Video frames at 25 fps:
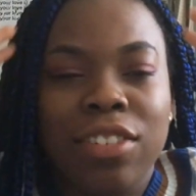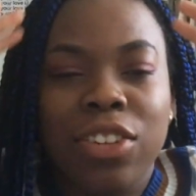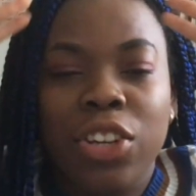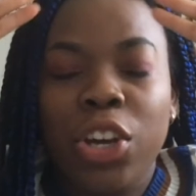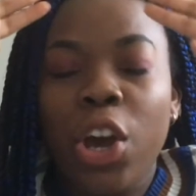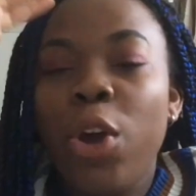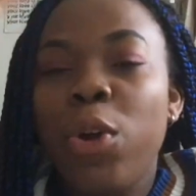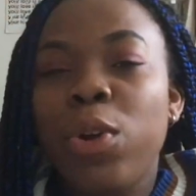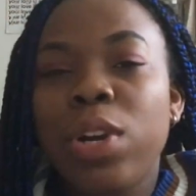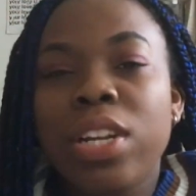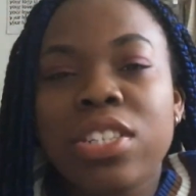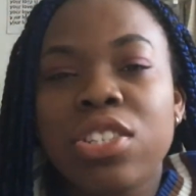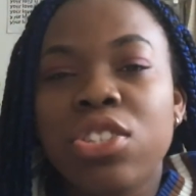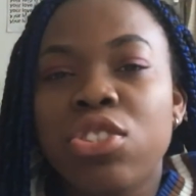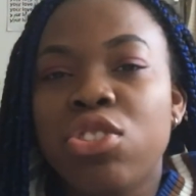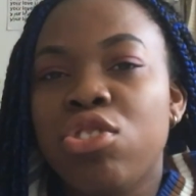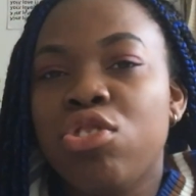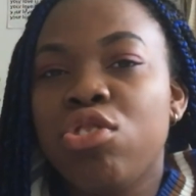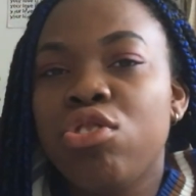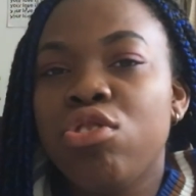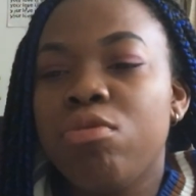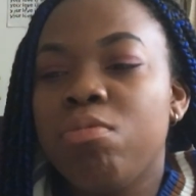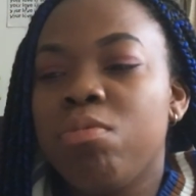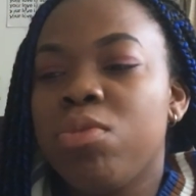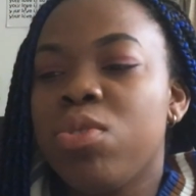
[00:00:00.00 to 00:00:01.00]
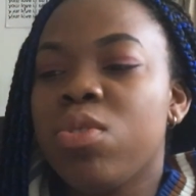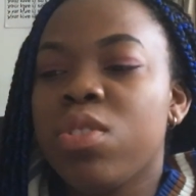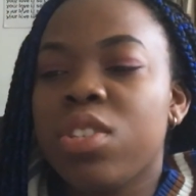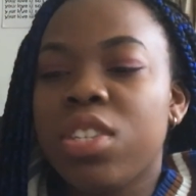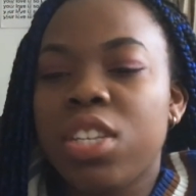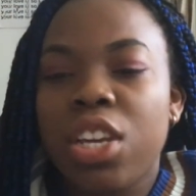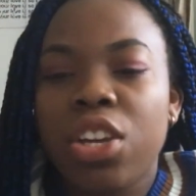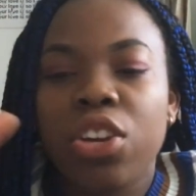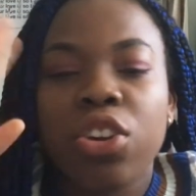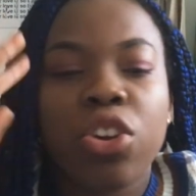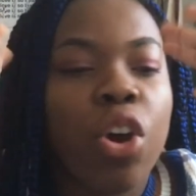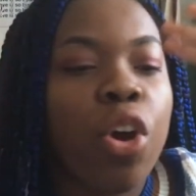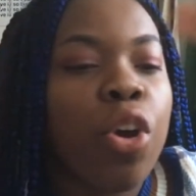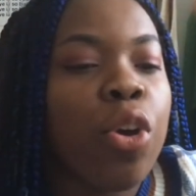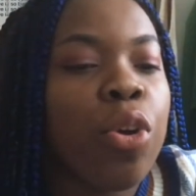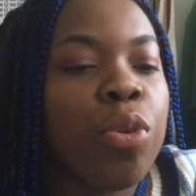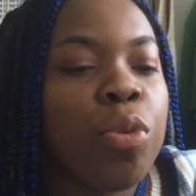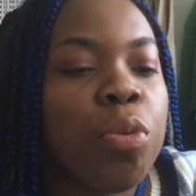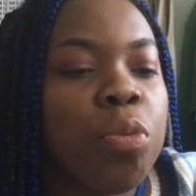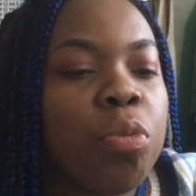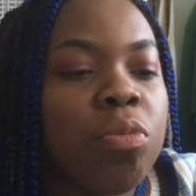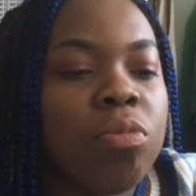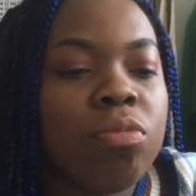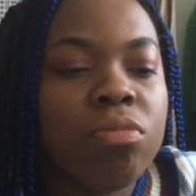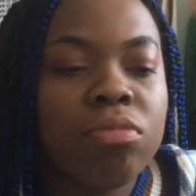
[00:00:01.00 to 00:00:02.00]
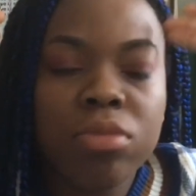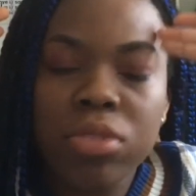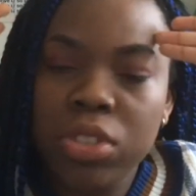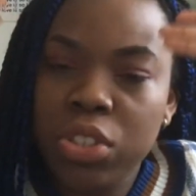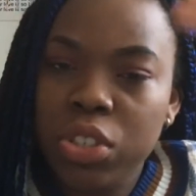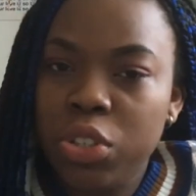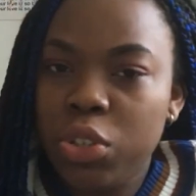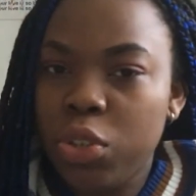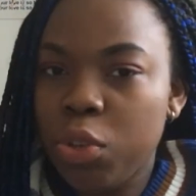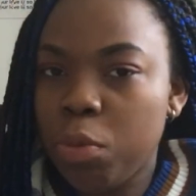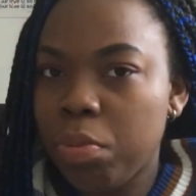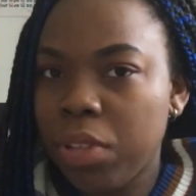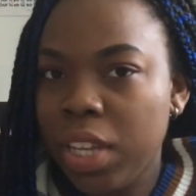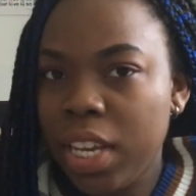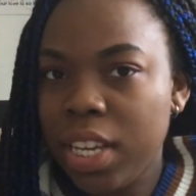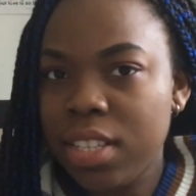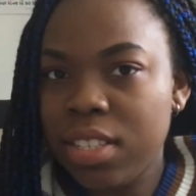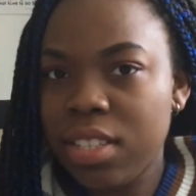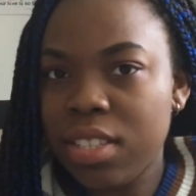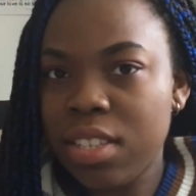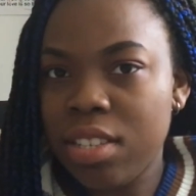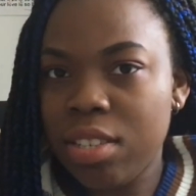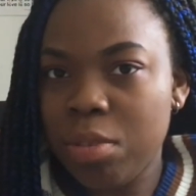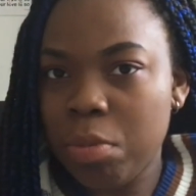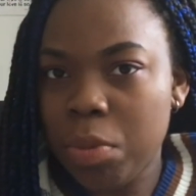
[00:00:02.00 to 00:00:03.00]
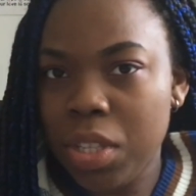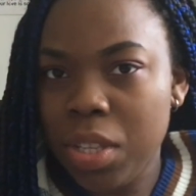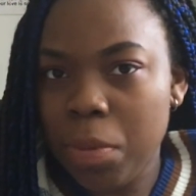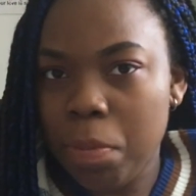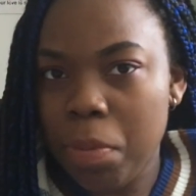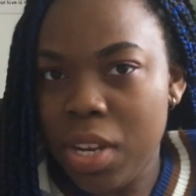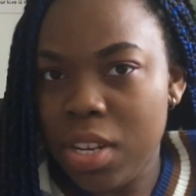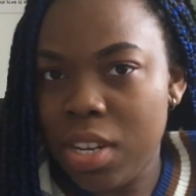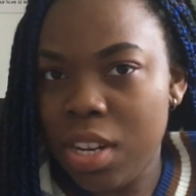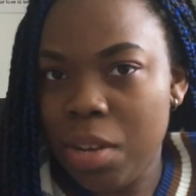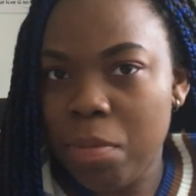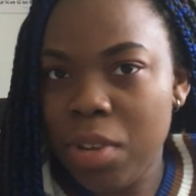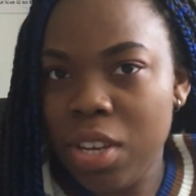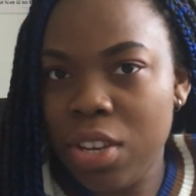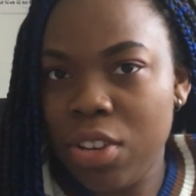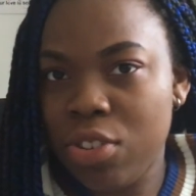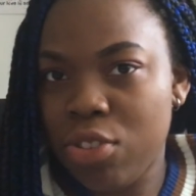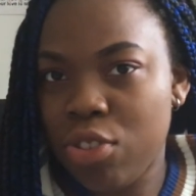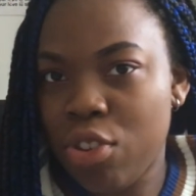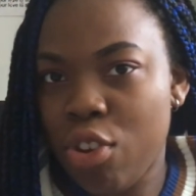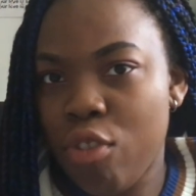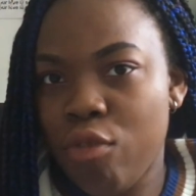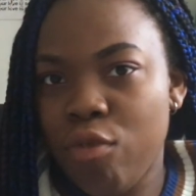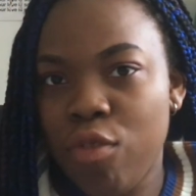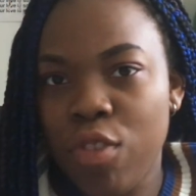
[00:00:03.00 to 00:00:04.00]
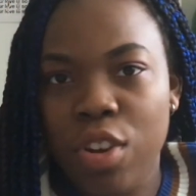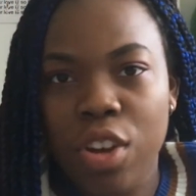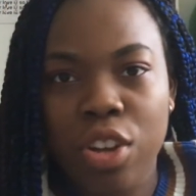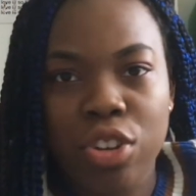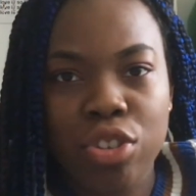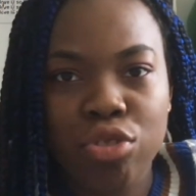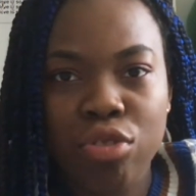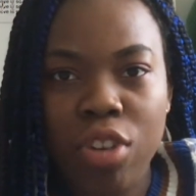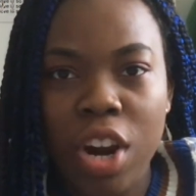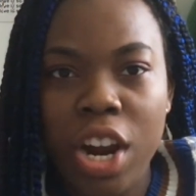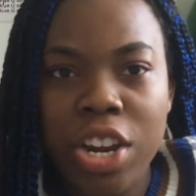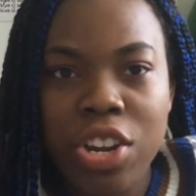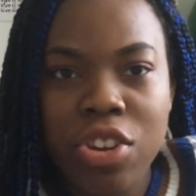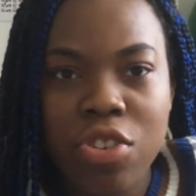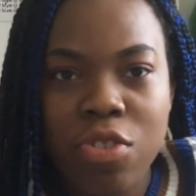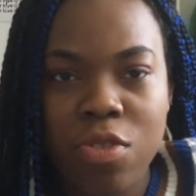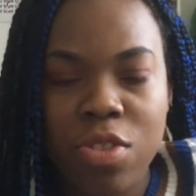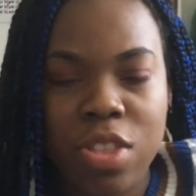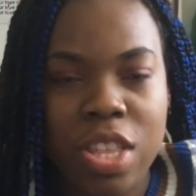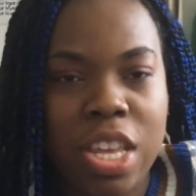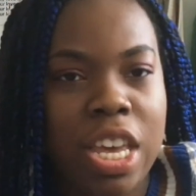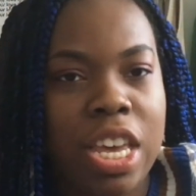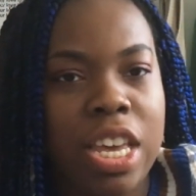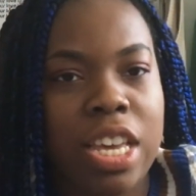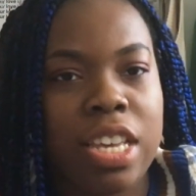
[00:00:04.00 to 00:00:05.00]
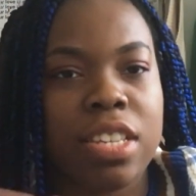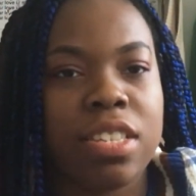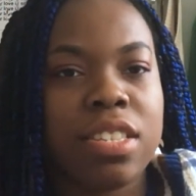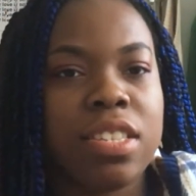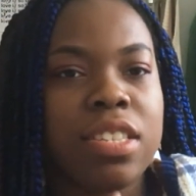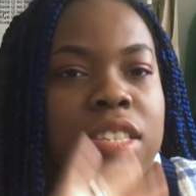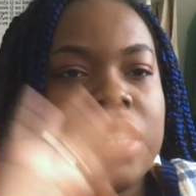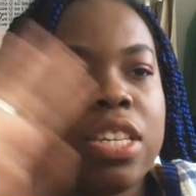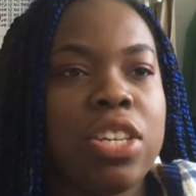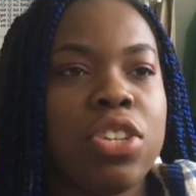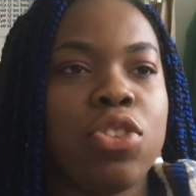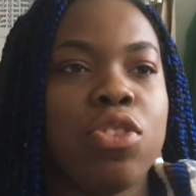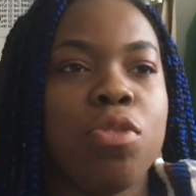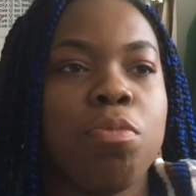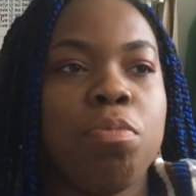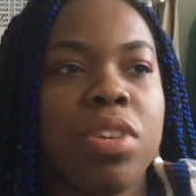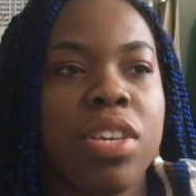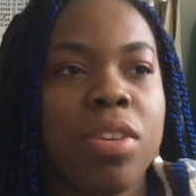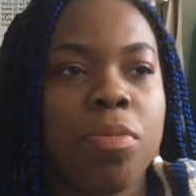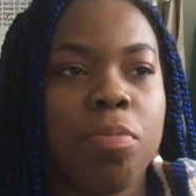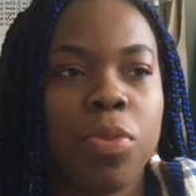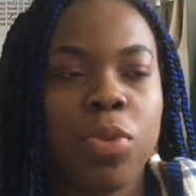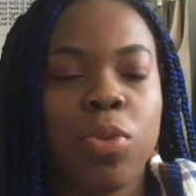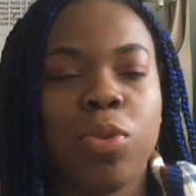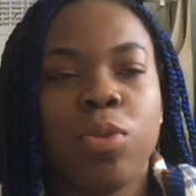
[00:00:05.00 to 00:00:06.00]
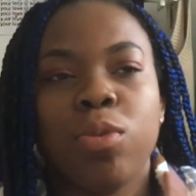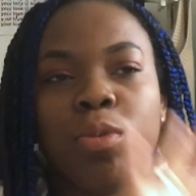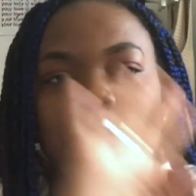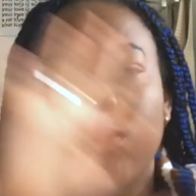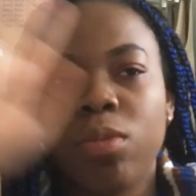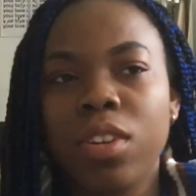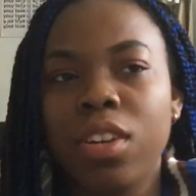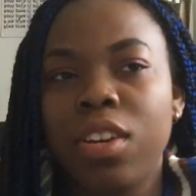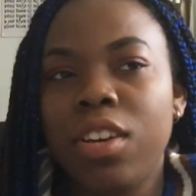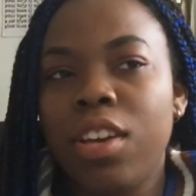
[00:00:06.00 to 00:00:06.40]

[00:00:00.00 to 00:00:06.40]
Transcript: Go listen to new music, go to new places when the pandemic is over, try new things, see new people.